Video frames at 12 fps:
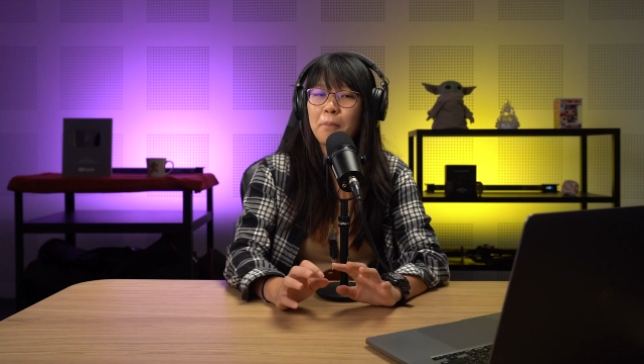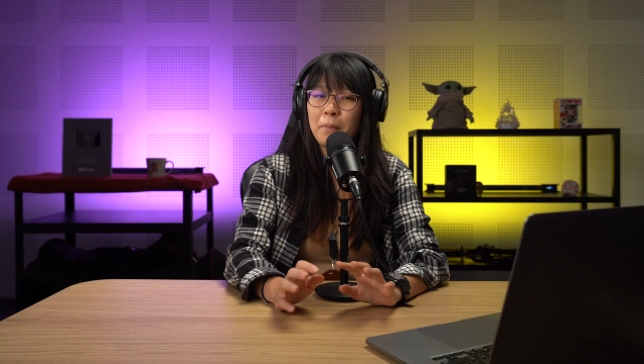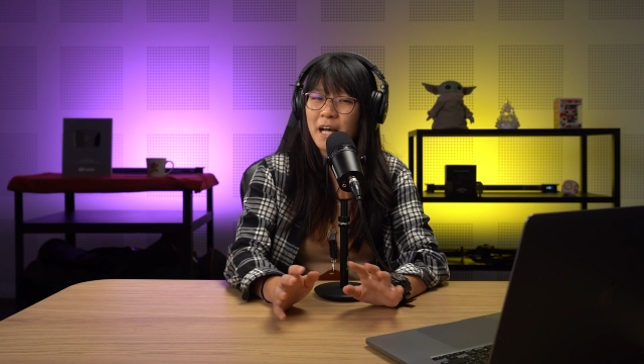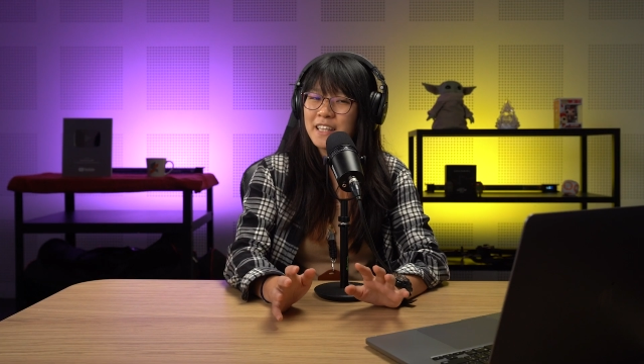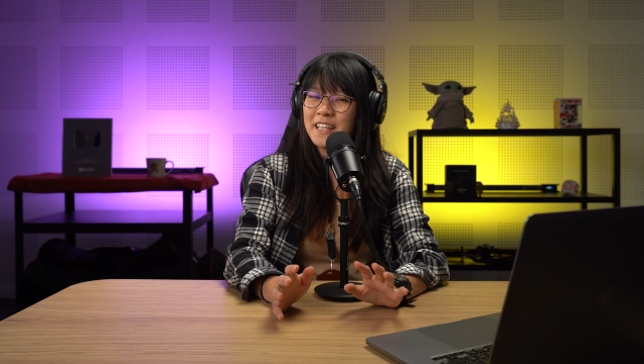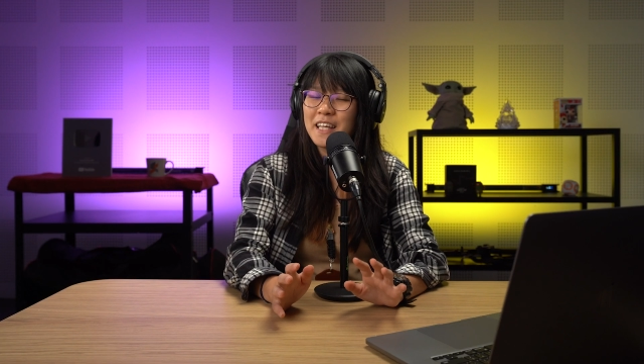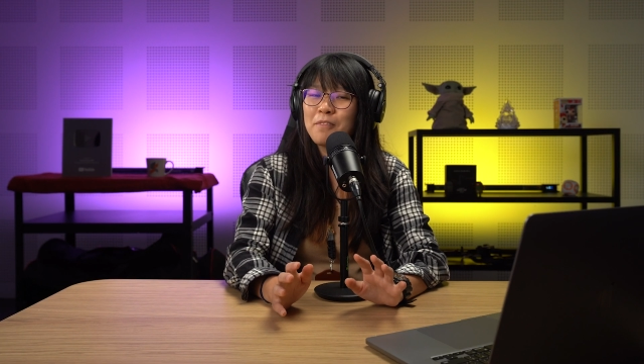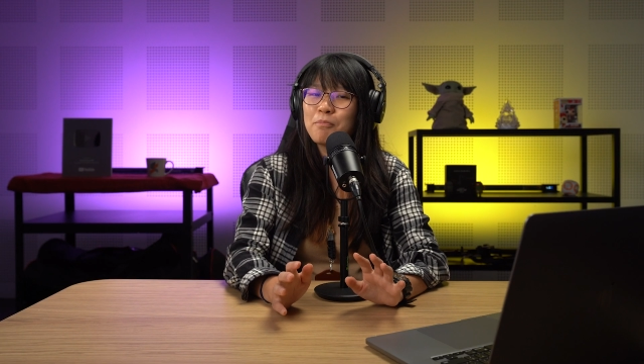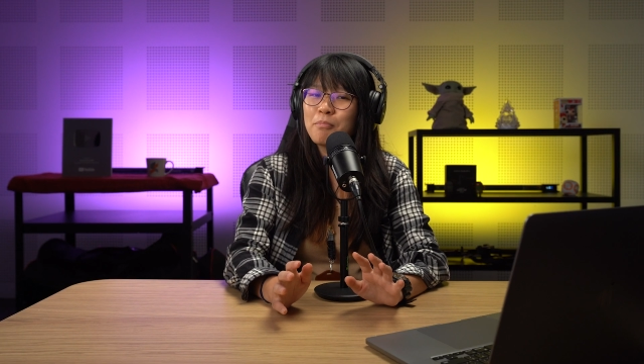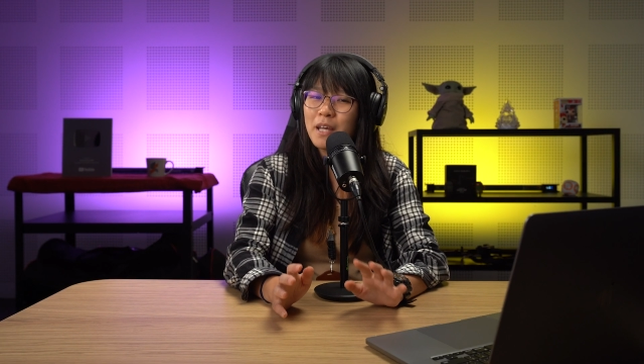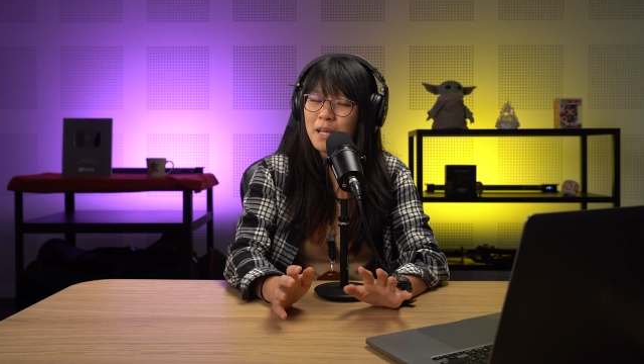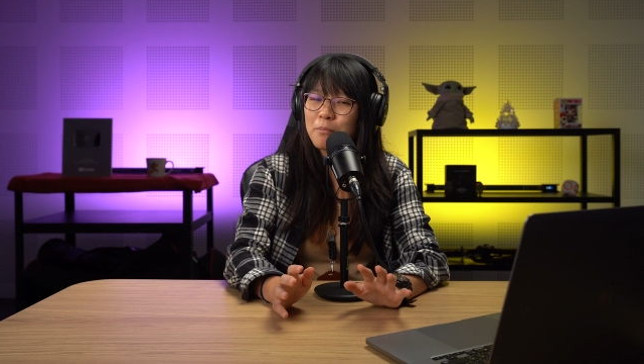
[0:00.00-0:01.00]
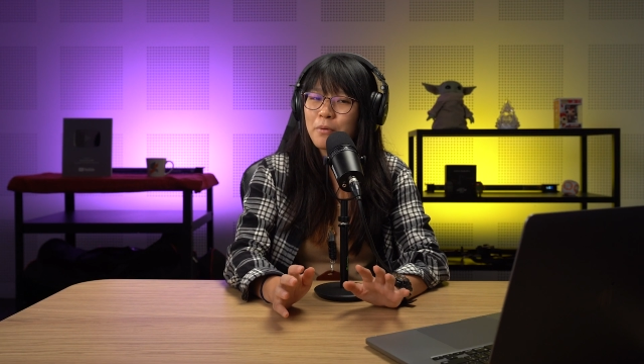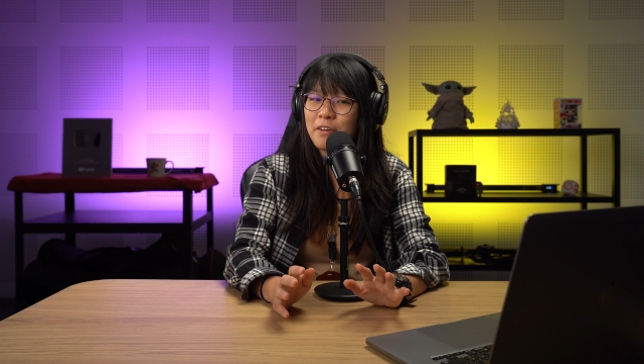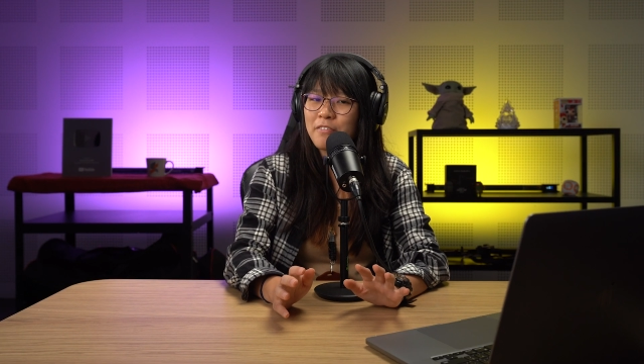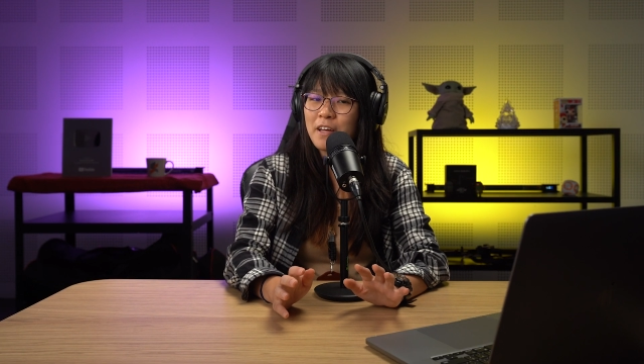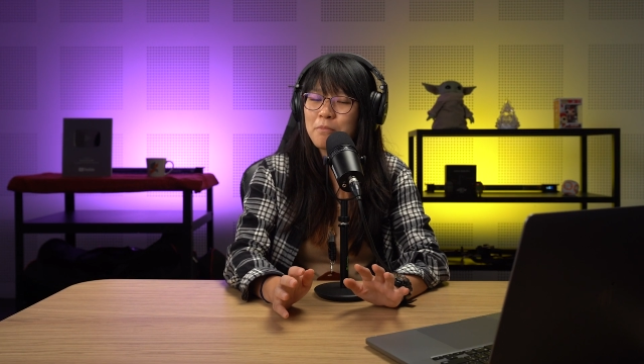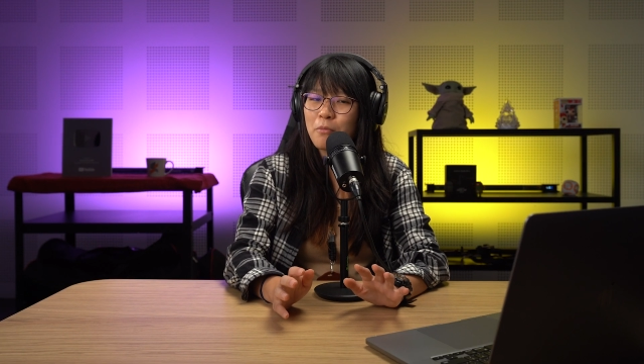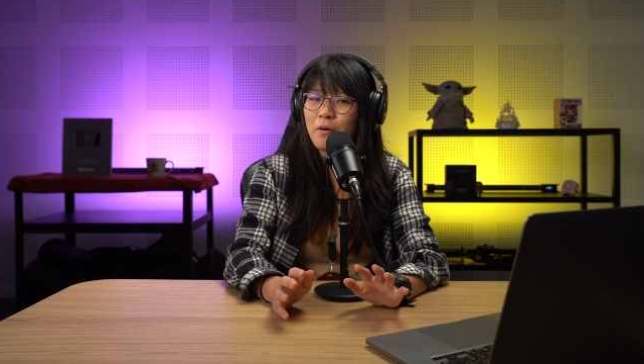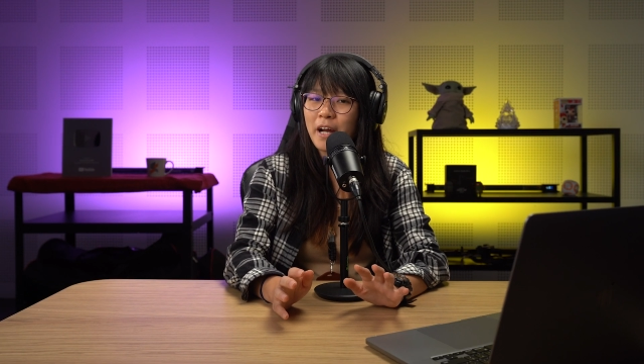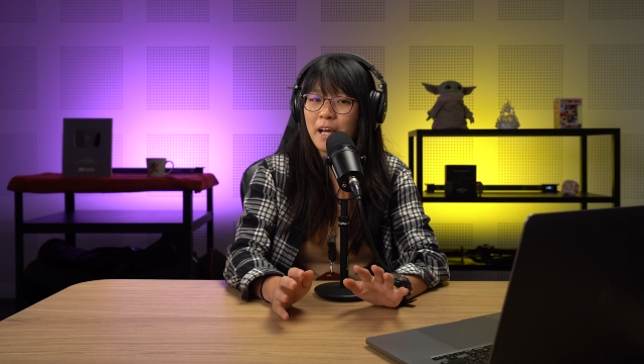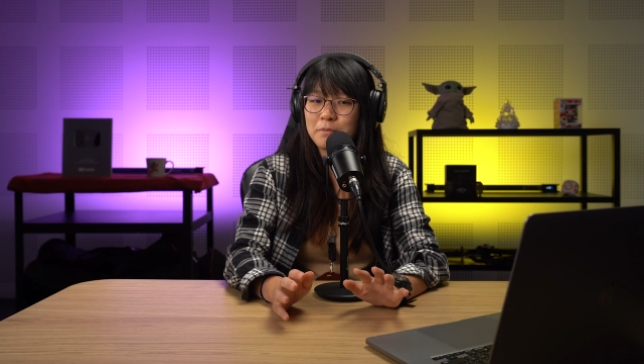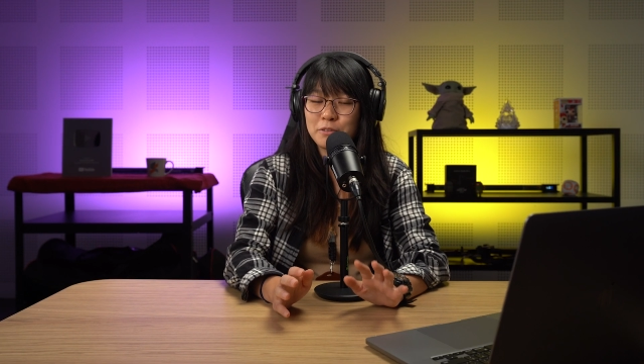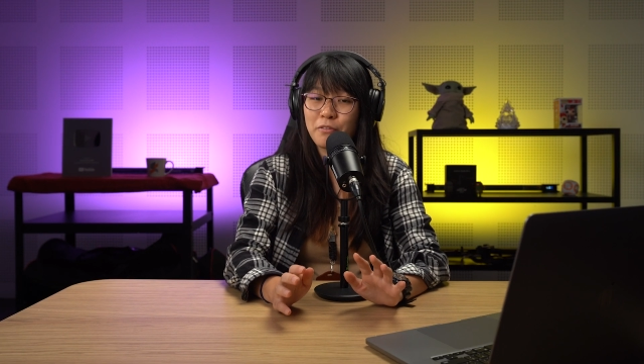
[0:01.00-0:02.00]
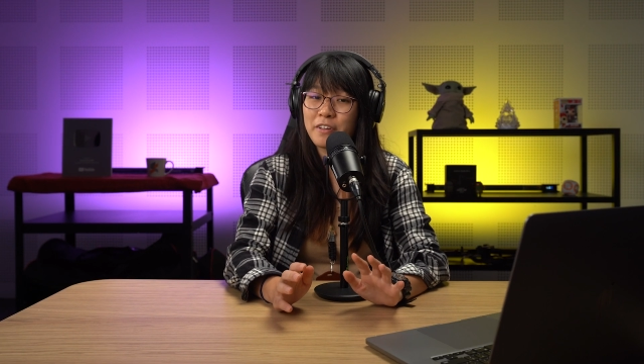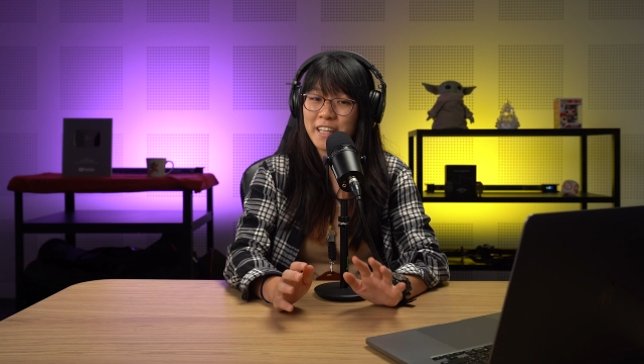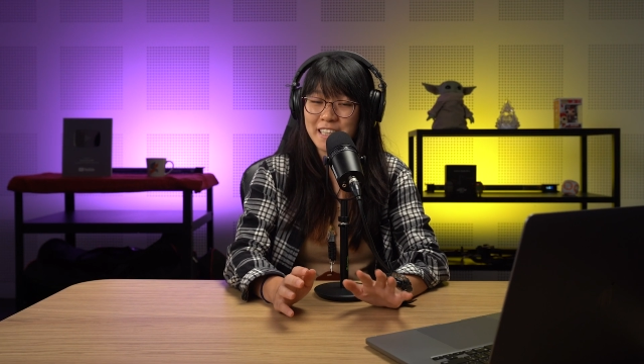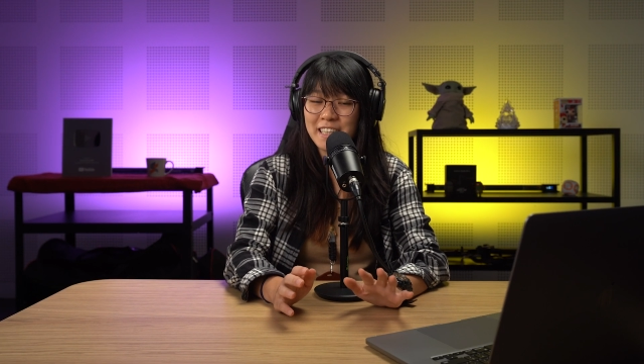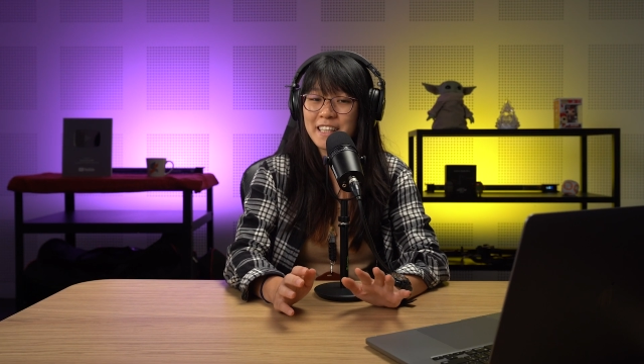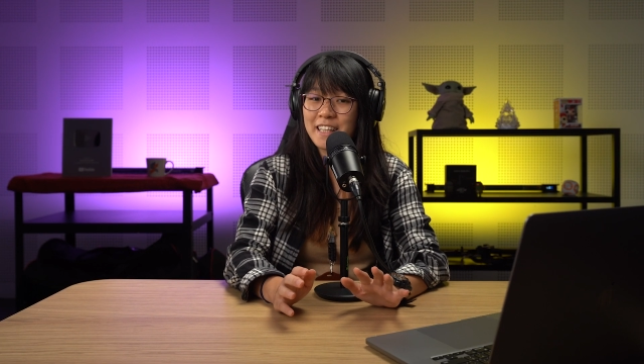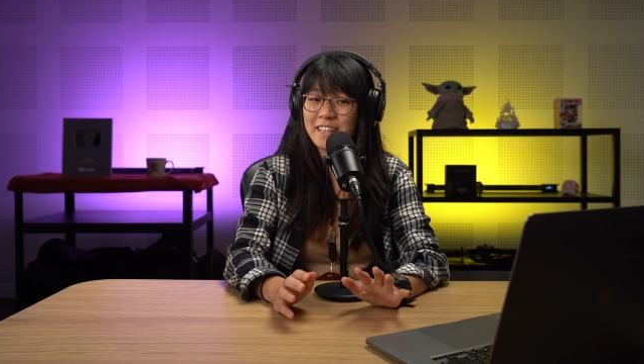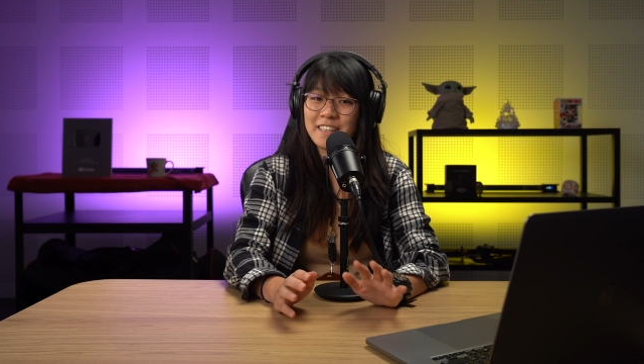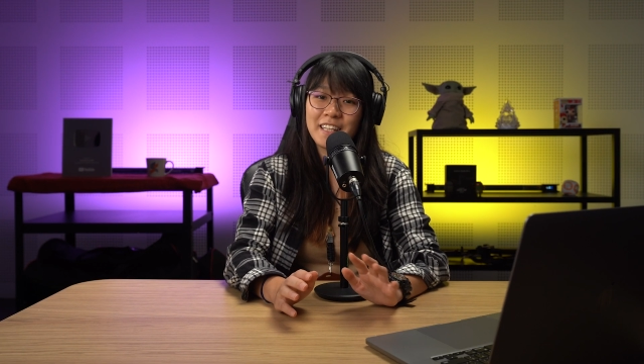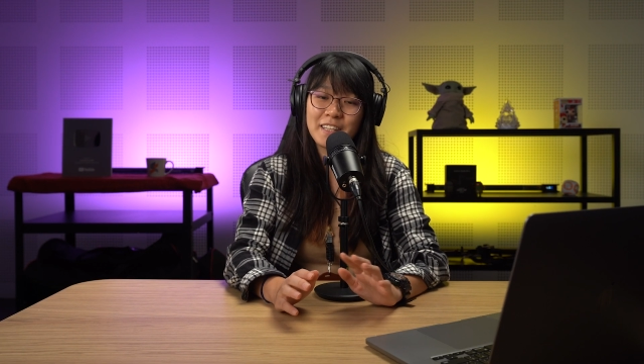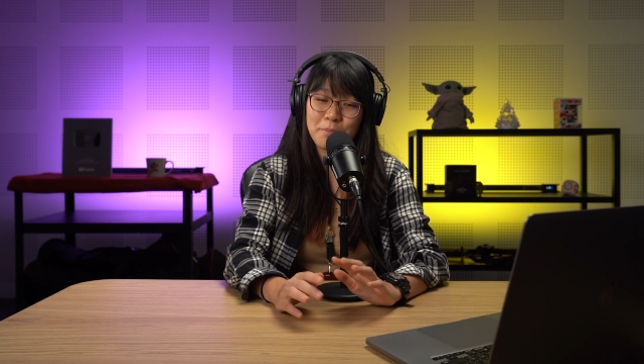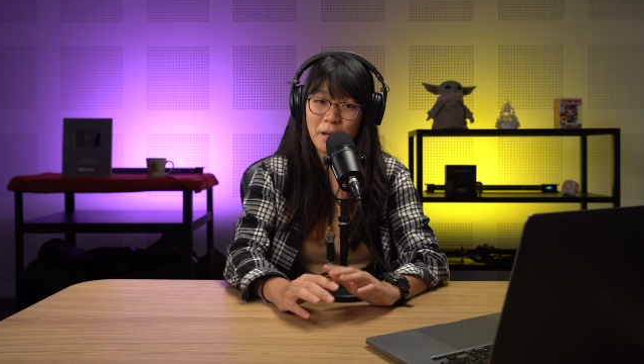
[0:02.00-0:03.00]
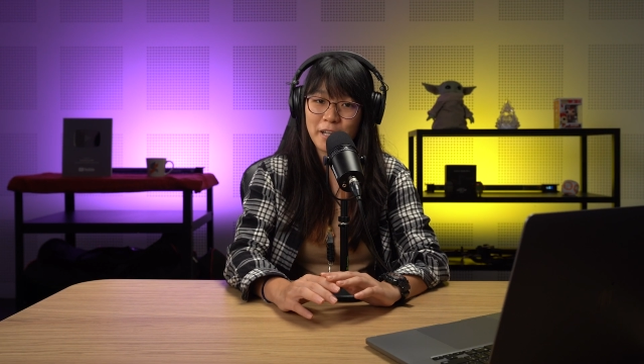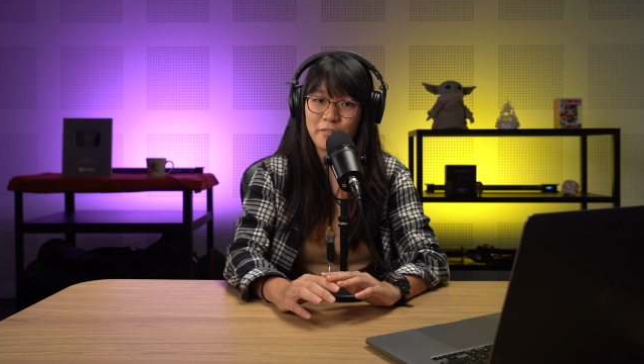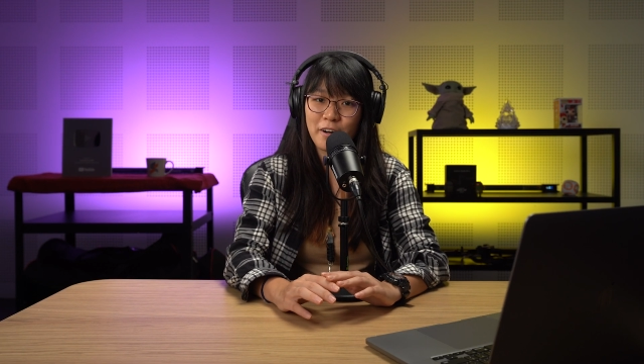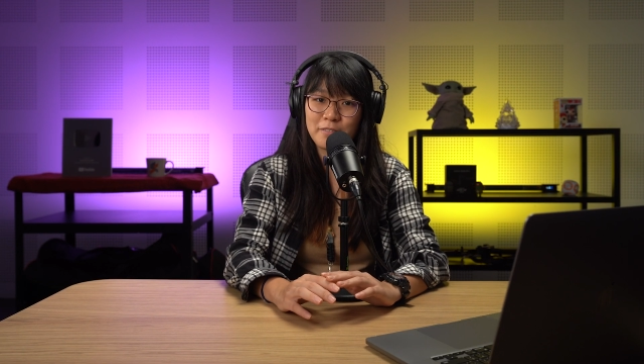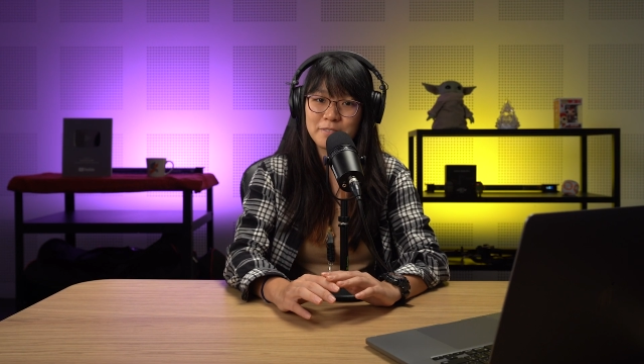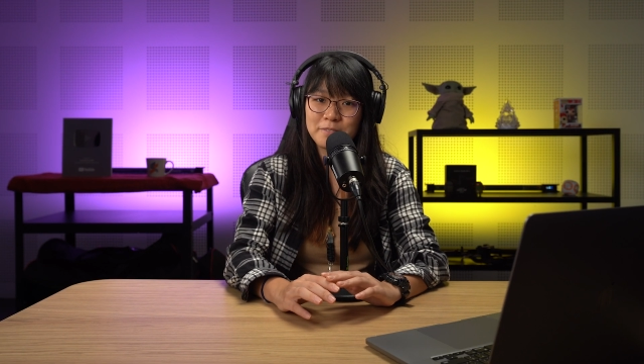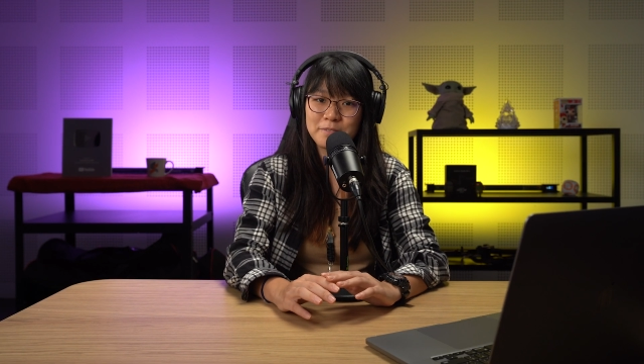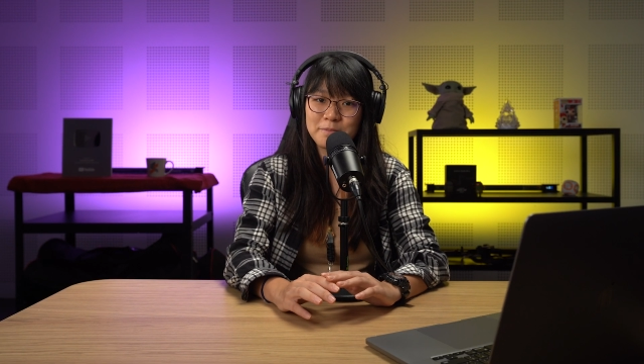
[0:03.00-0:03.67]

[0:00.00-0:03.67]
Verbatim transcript: But it may prevent more apps from getting killed in the background.